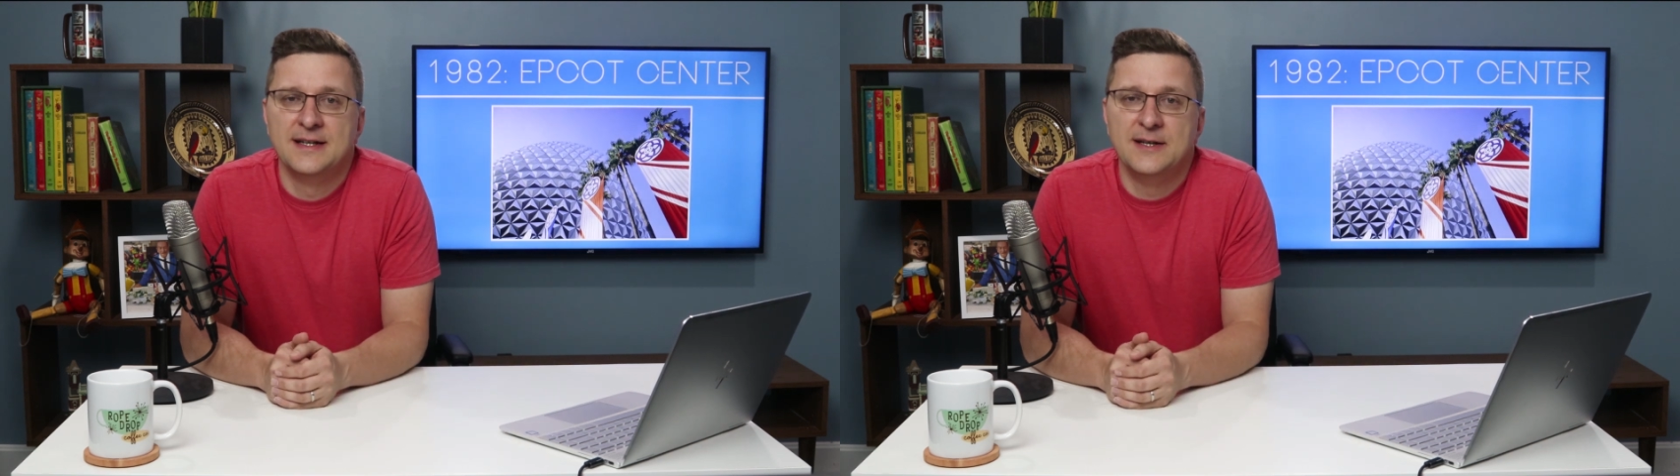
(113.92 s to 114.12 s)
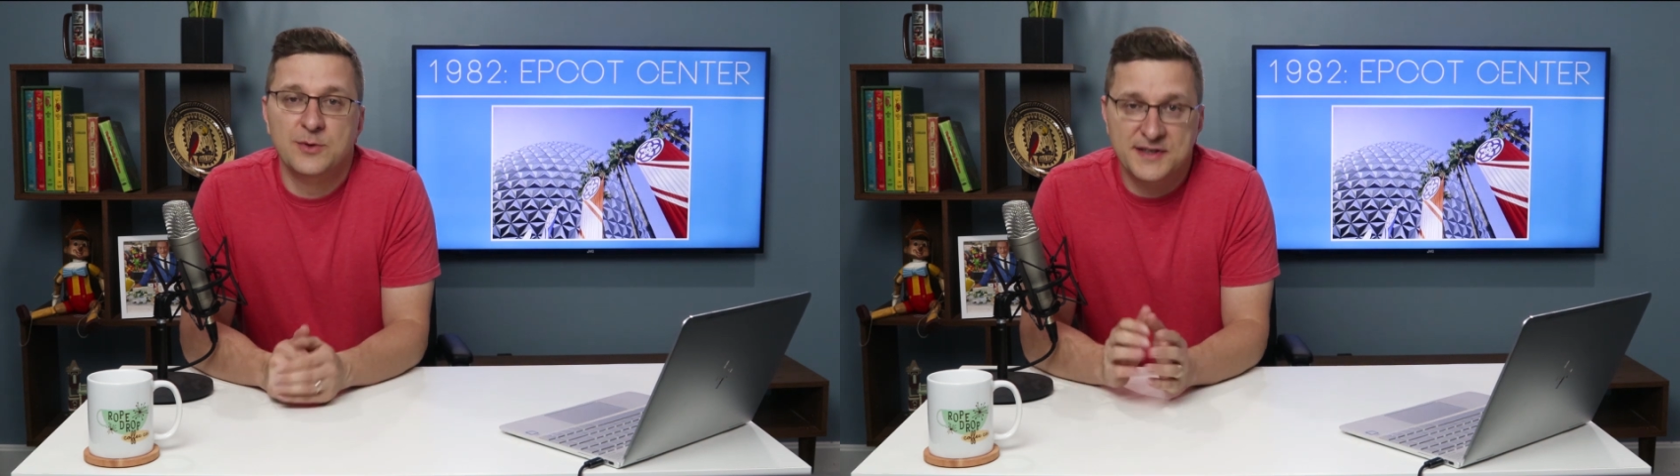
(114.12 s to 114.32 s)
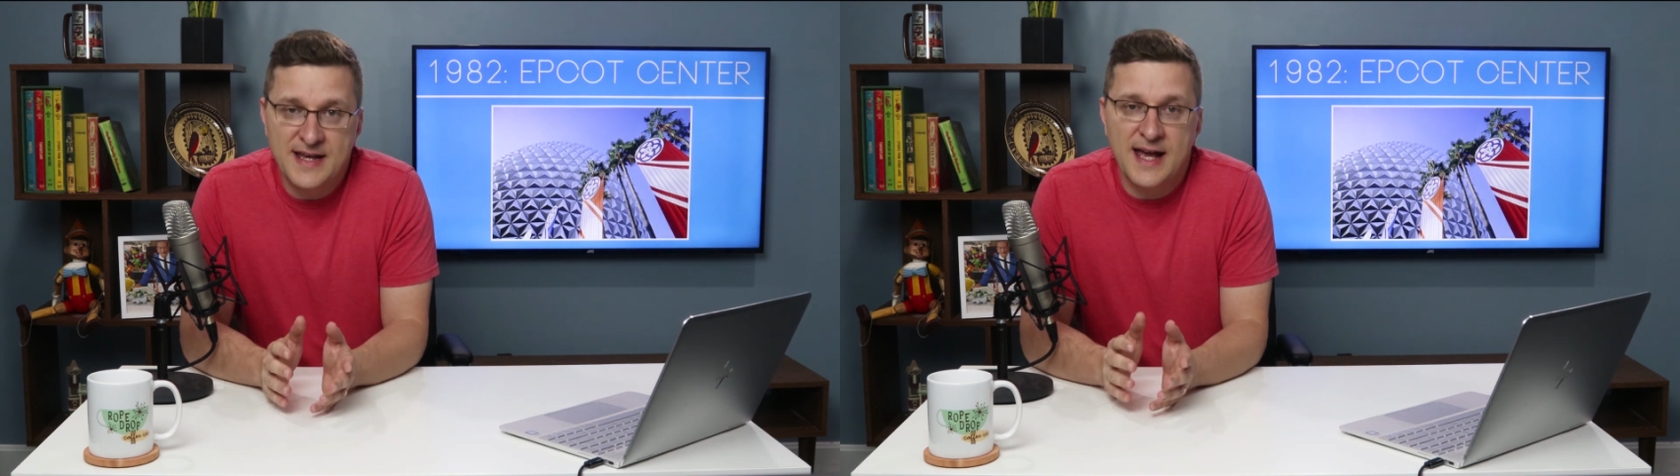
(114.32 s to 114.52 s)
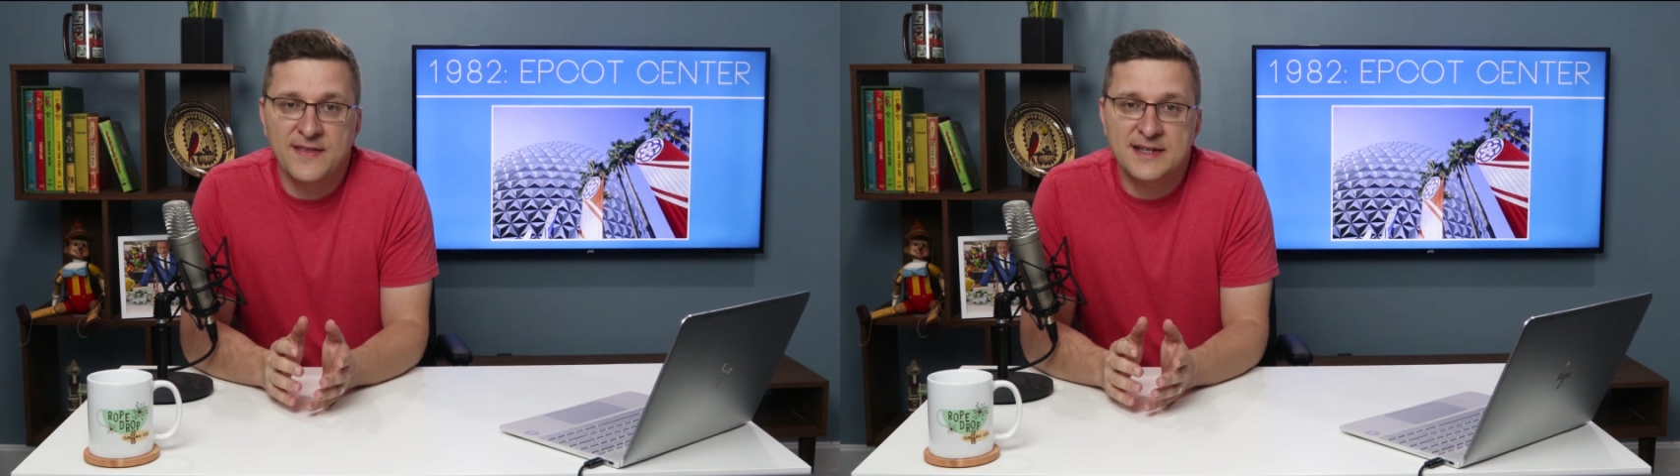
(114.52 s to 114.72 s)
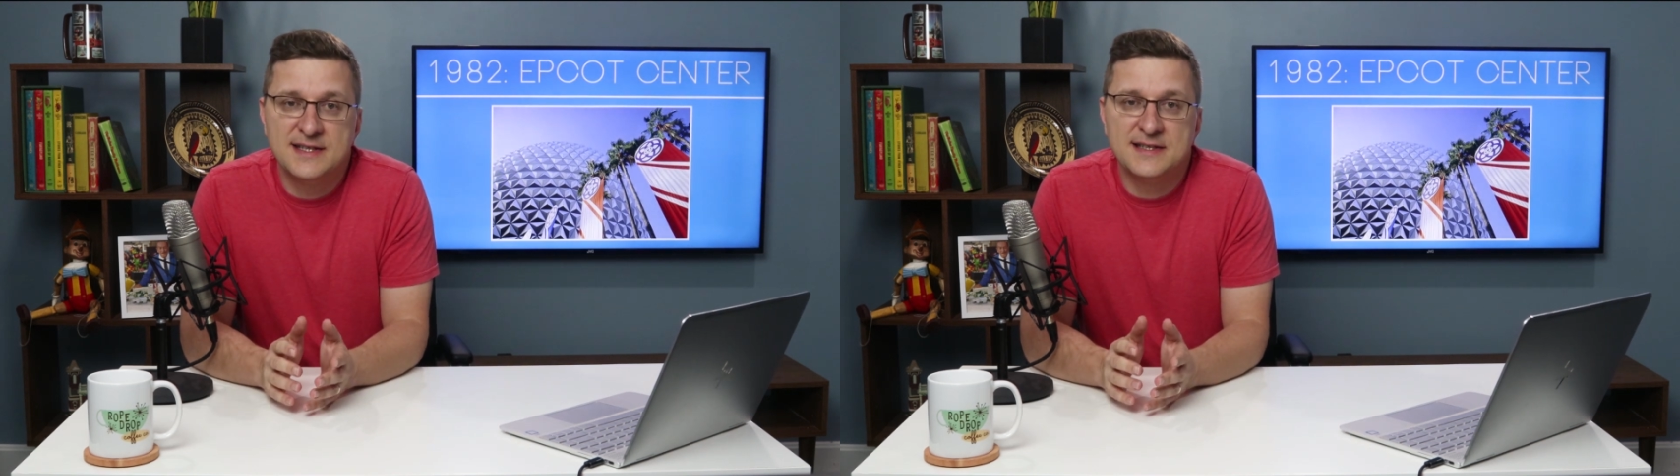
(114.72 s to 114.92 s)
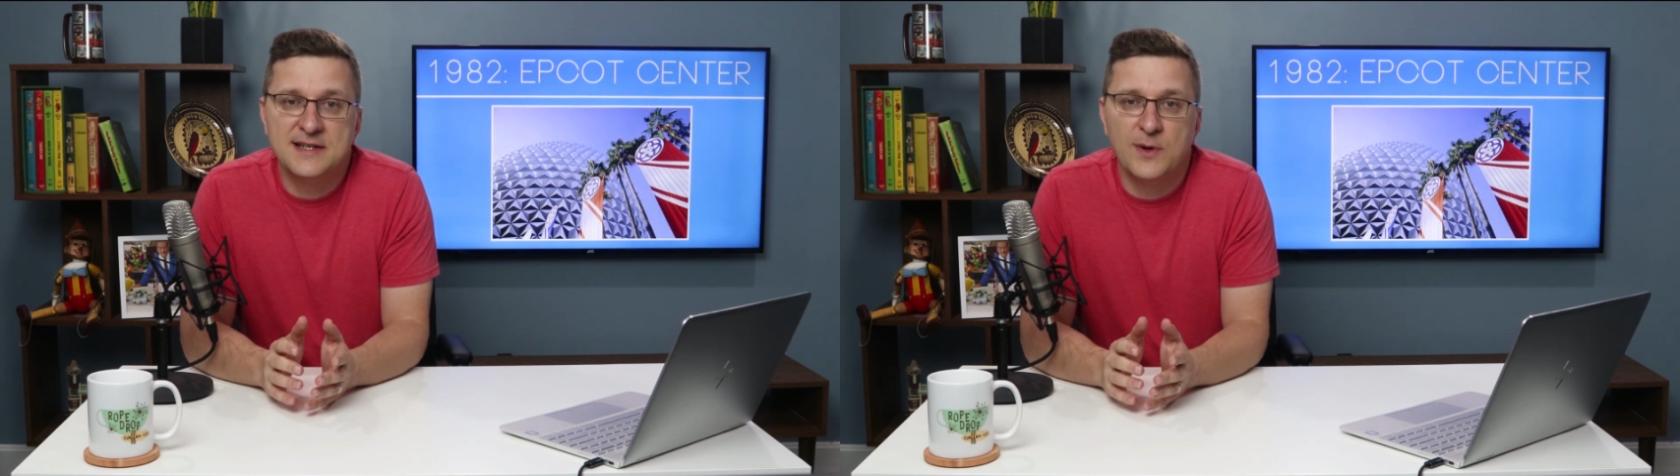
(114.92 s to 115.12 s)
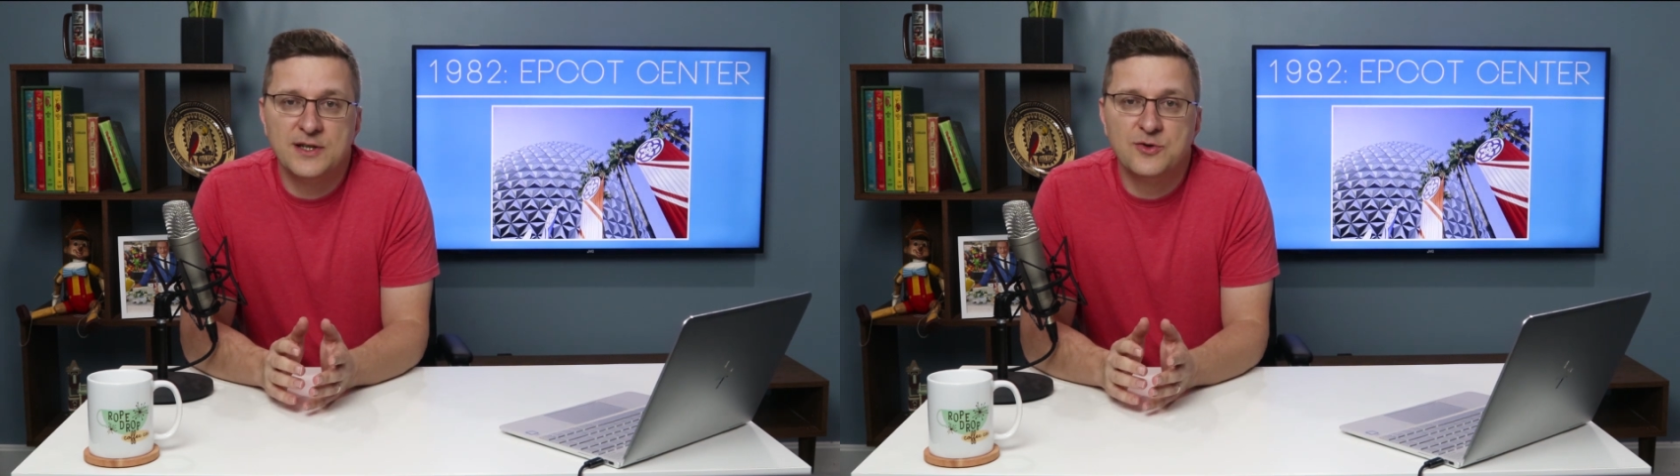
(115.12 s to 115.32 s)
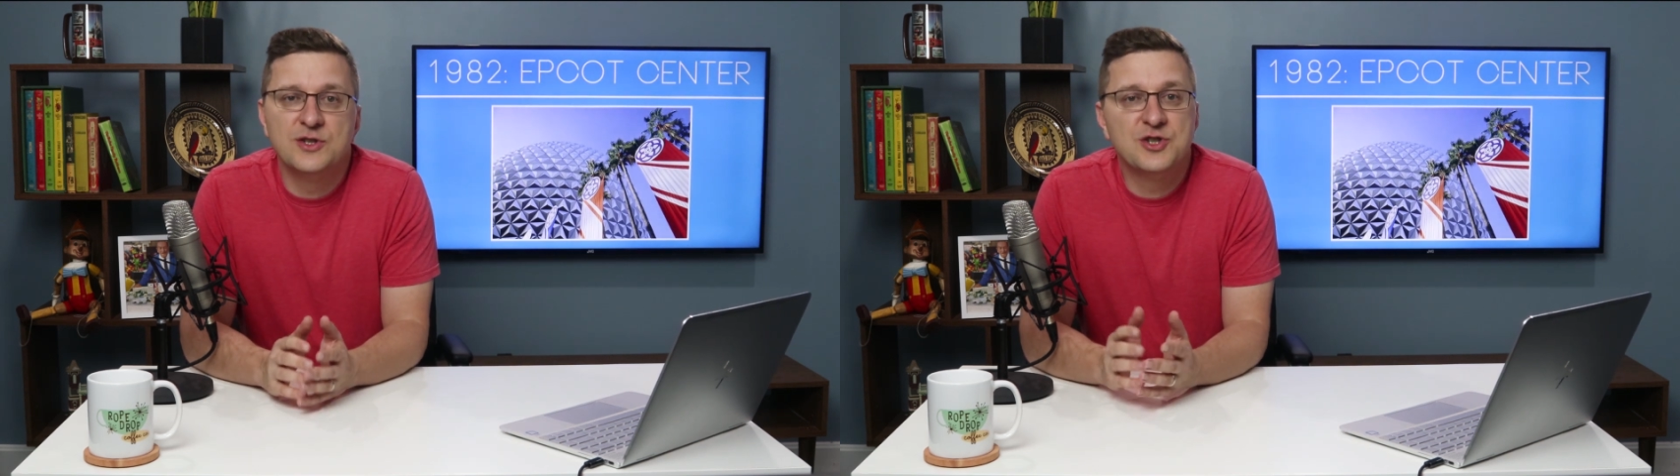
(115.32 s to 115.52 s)
It was then that Disney
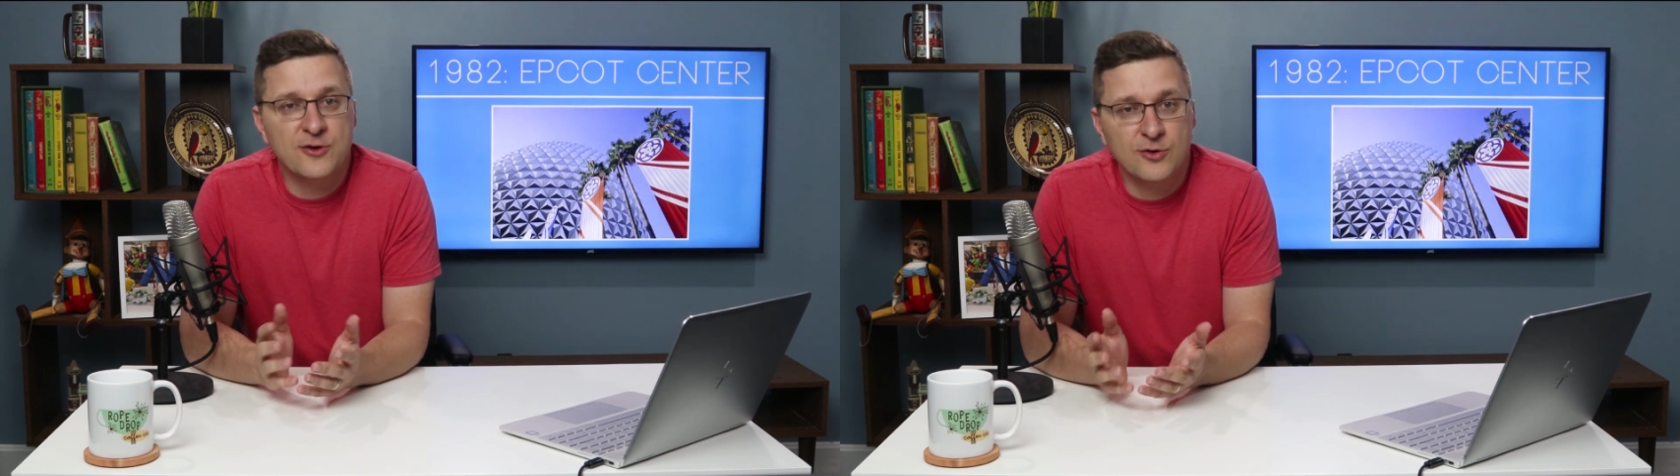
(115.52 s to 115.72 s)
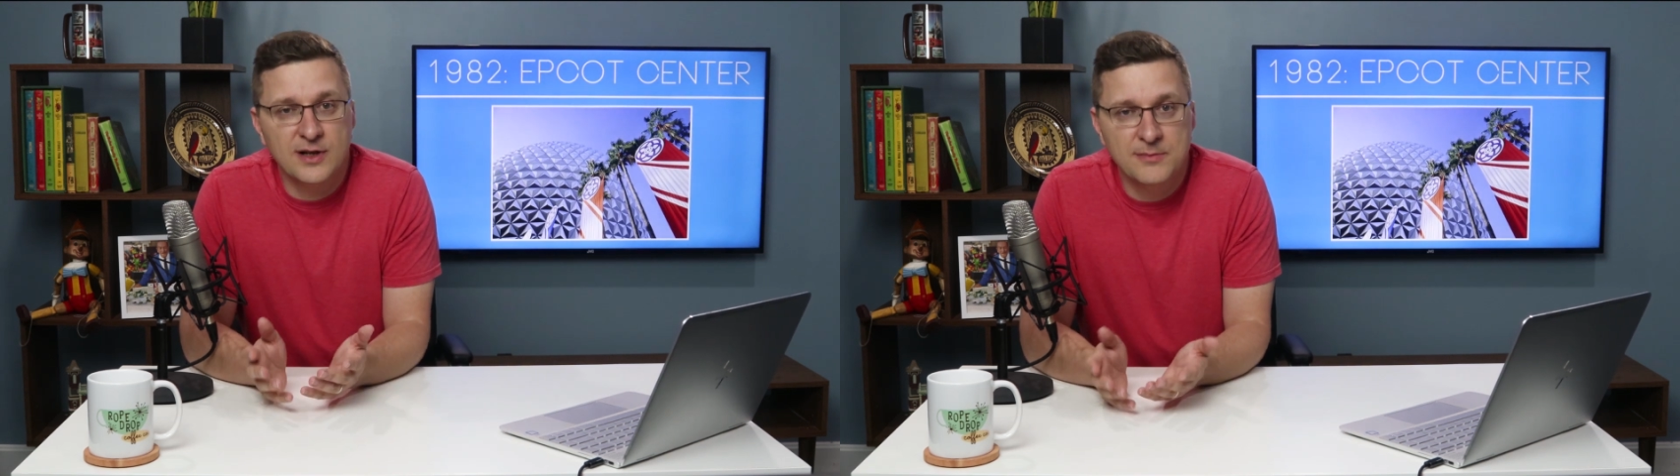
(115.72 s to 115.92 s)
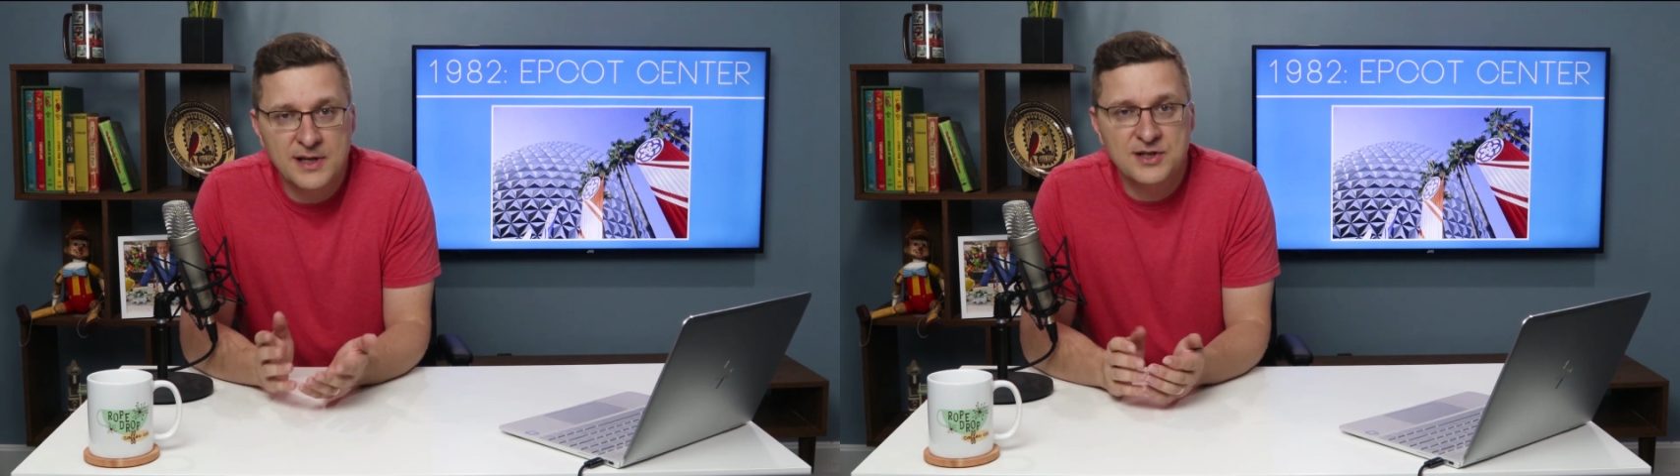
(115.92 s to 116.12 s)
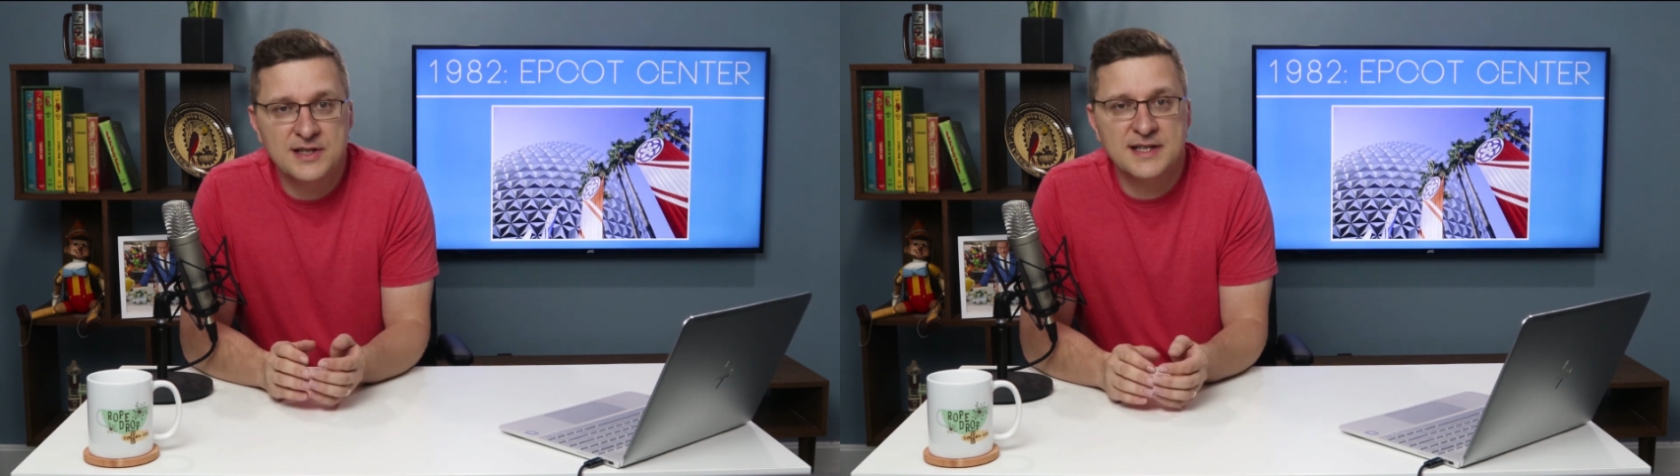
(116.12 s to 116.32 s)
went to a general admission